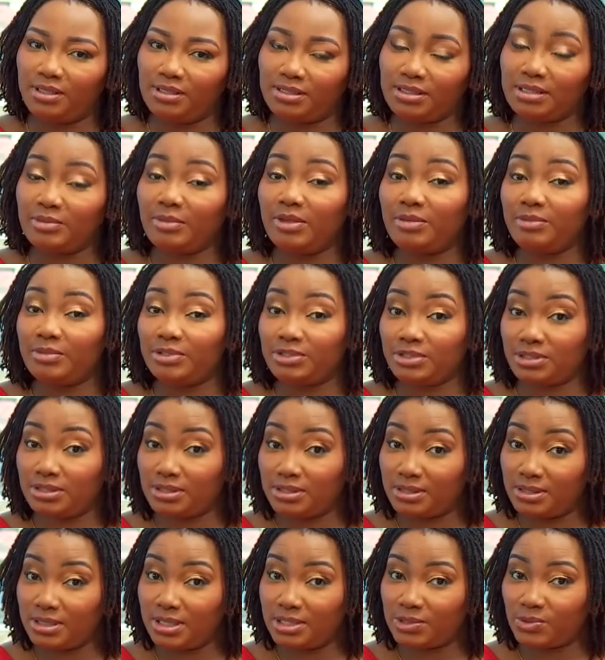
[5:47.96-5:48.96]
some
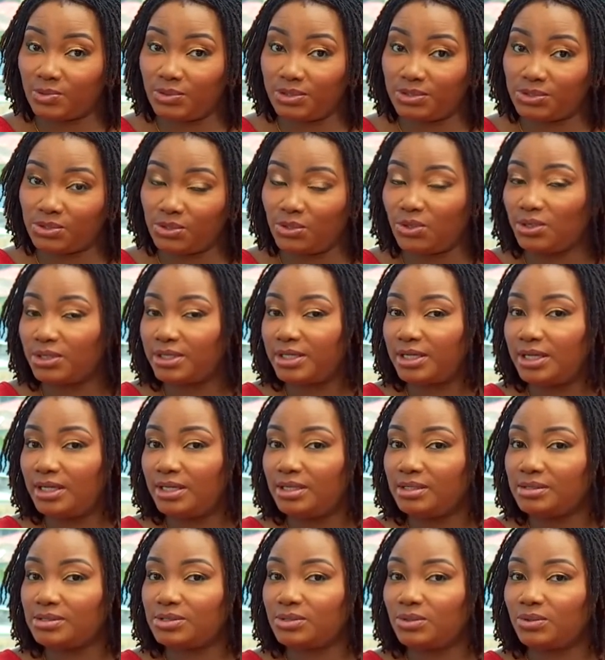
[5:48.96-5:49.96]
images as we're
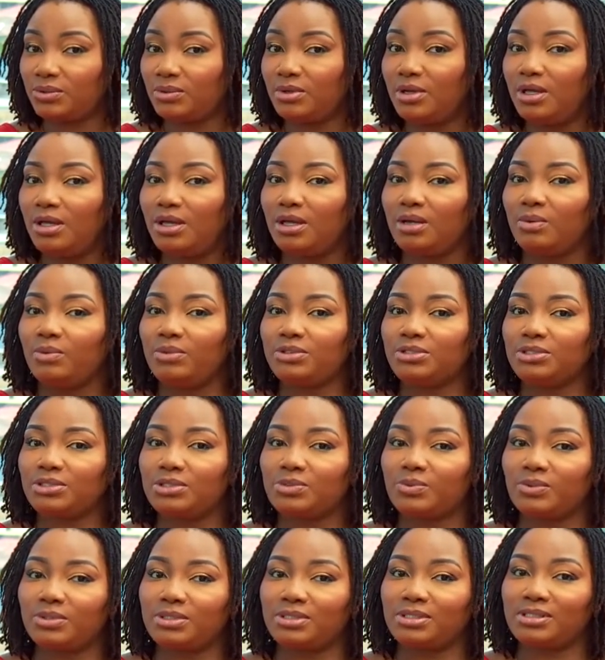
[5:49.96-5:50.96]
talking. So we
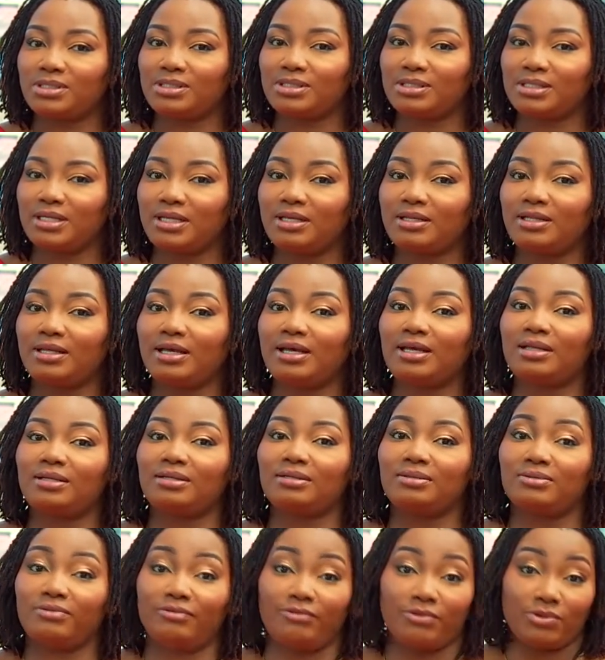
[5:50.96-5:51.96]
just want to say that
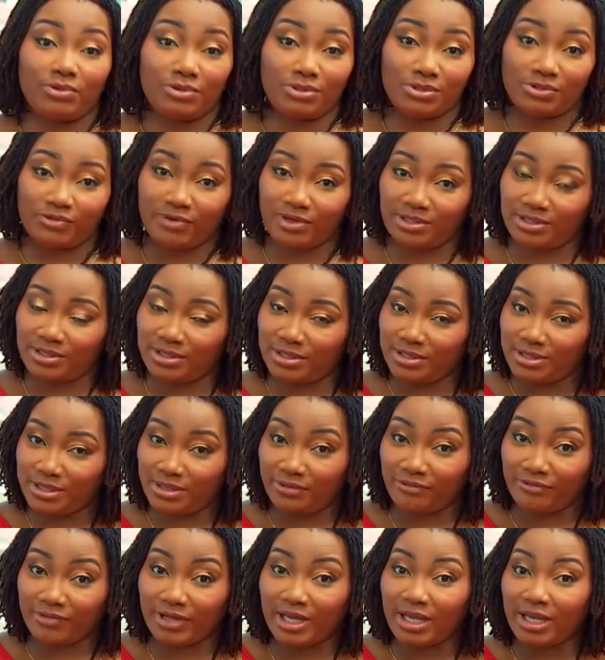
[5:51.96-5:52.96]
viewer discretion is
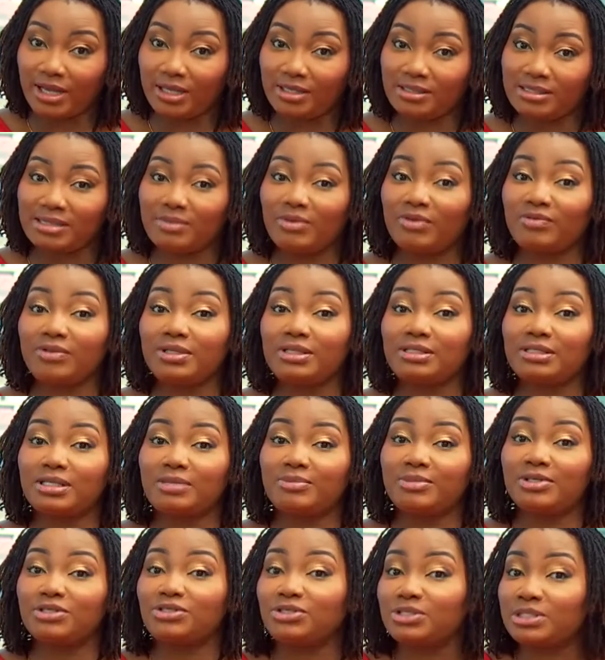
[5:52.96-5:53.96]
advised. Some of these
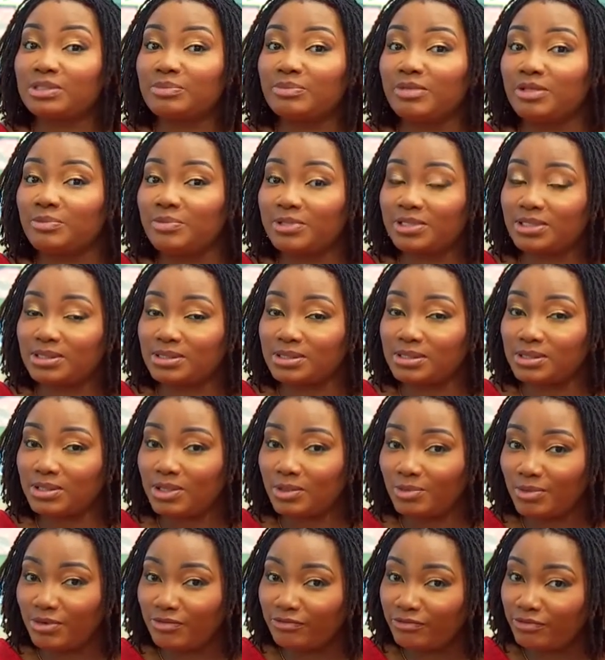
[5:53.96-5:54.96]
images may be
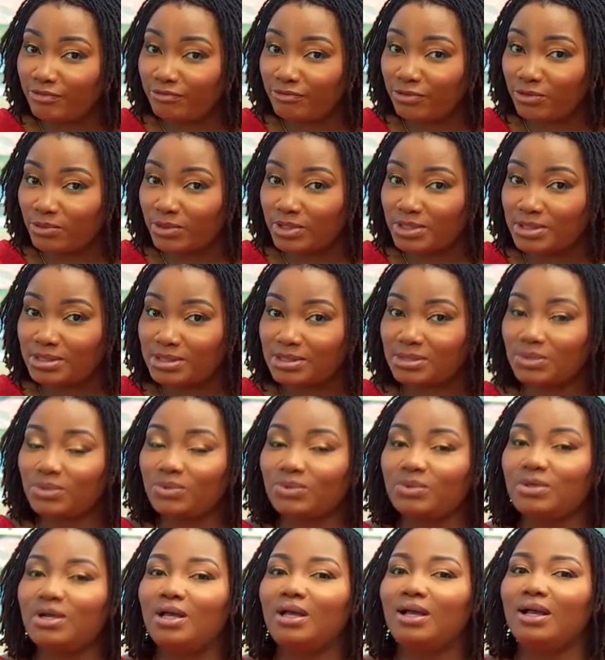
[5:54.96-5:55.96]
disturbing for viewers.
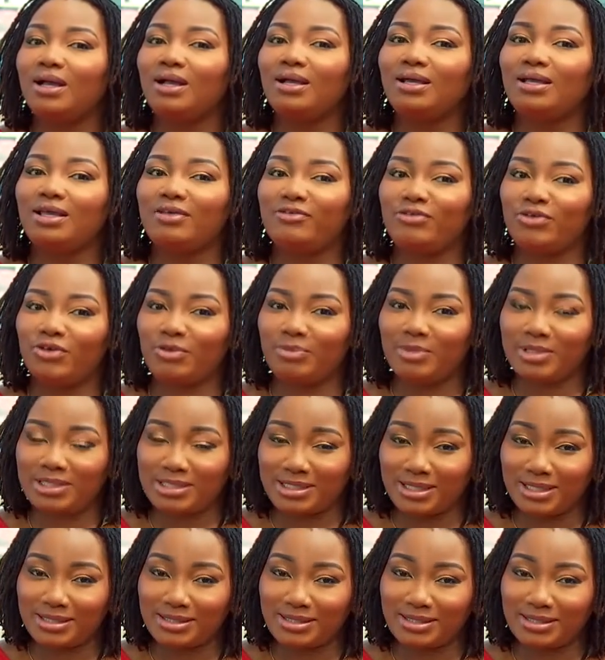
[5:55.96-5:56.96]
So if you're a bit
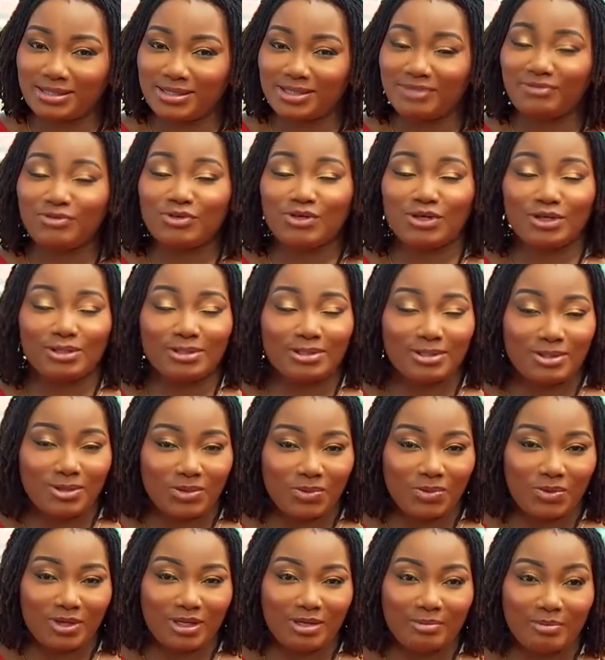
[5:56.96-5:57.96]
sensitive, you can look
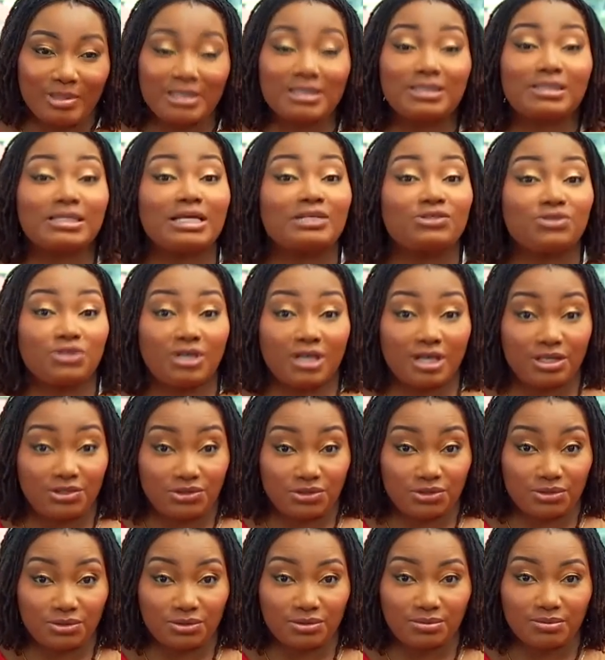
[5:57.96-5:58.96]
away. But it's
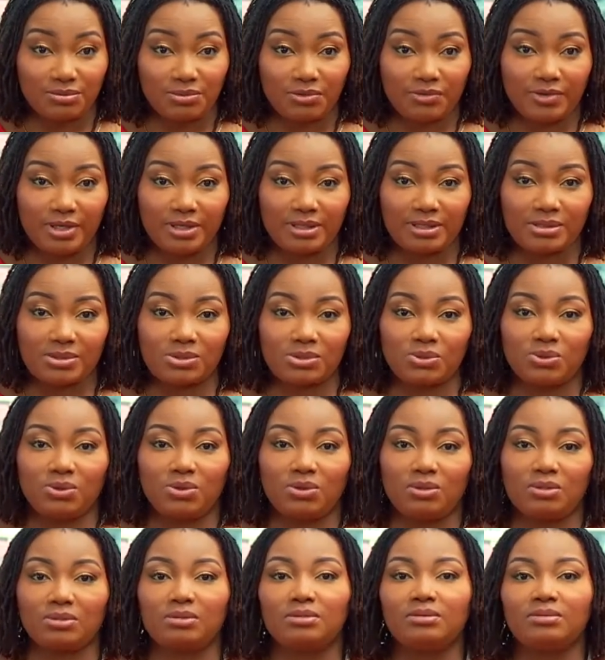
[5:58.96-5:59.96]
educational. All right. This is
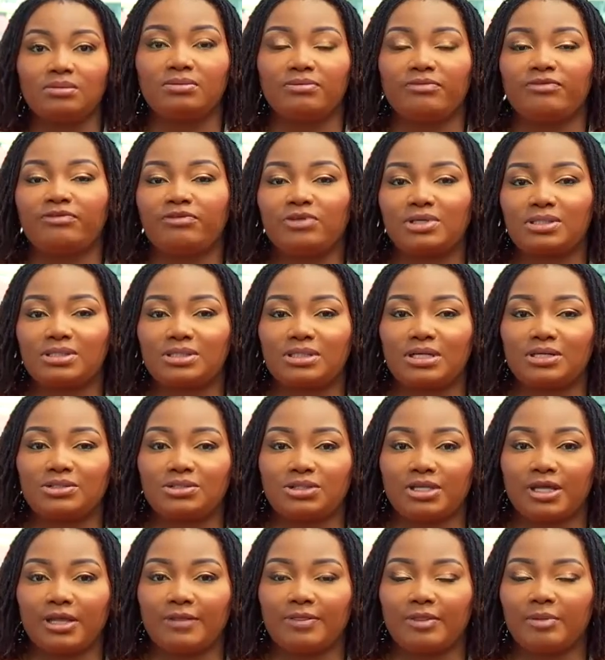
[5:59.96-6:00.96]
all for us to
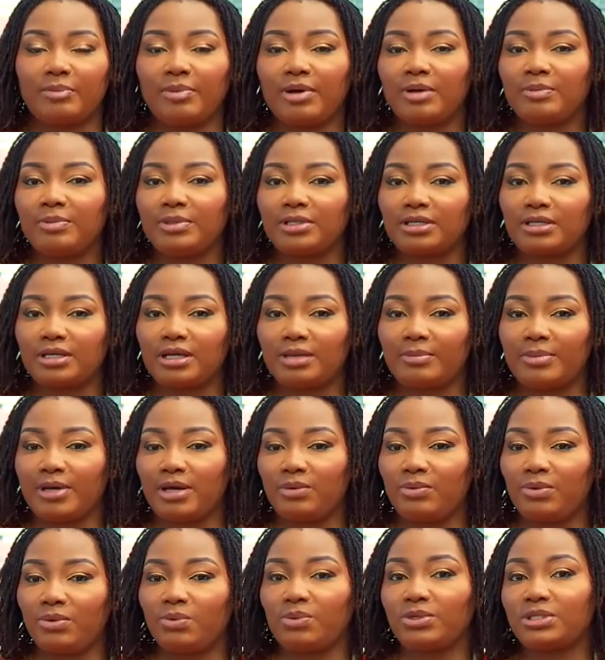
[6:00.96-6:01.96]
educate the public
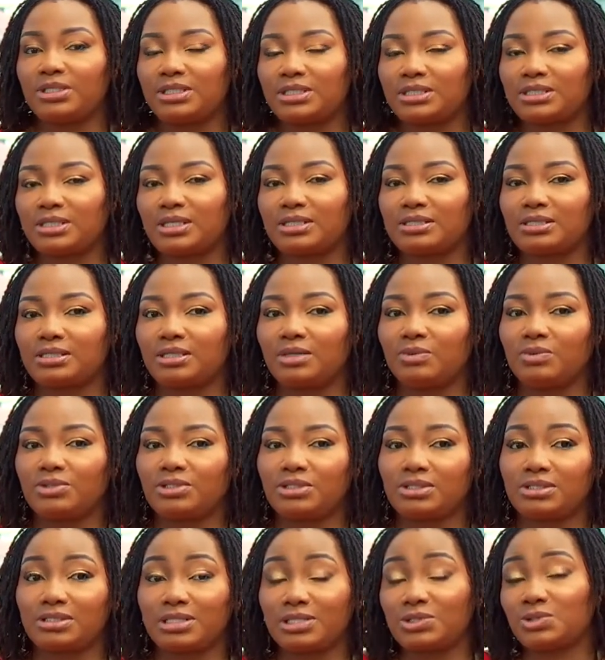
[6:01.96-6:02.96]
about what we're discussing,
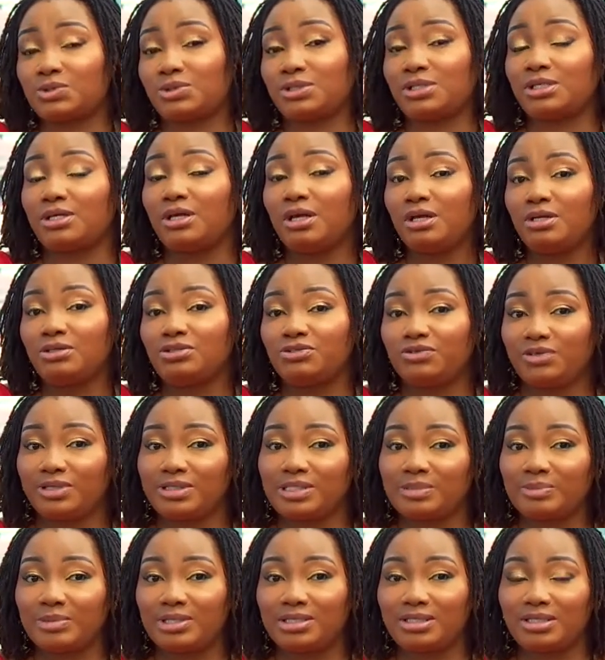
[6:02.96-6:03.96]
which is sexually
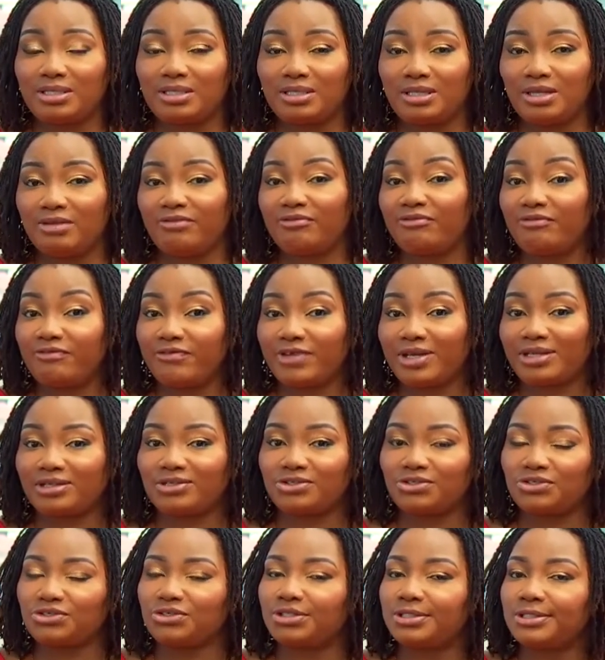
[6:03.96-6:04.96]
transmitted
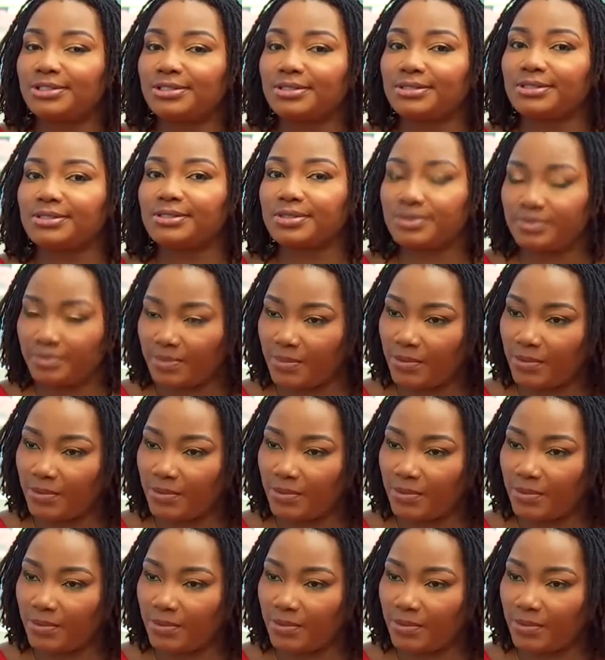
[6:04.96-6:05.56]
infections.